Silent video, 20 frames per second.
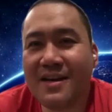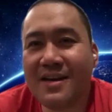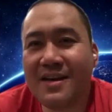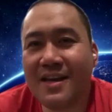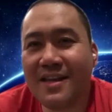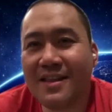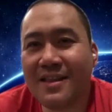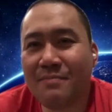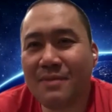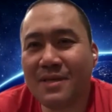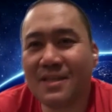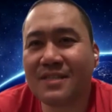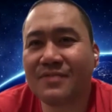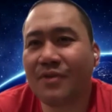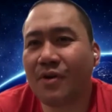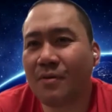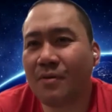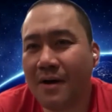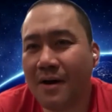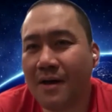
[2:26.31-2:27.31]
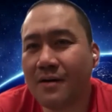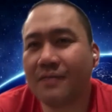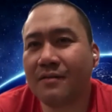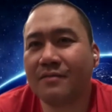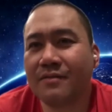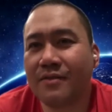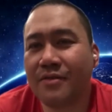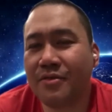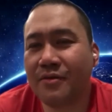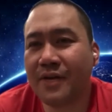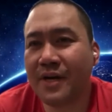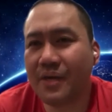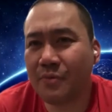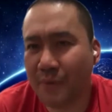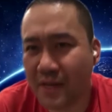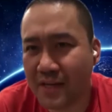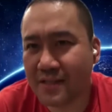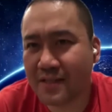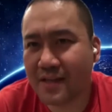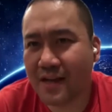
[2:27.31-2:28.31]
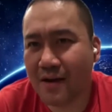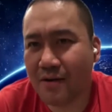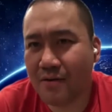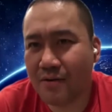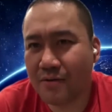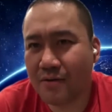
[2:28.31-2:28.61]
in the business for about 3 weeks now.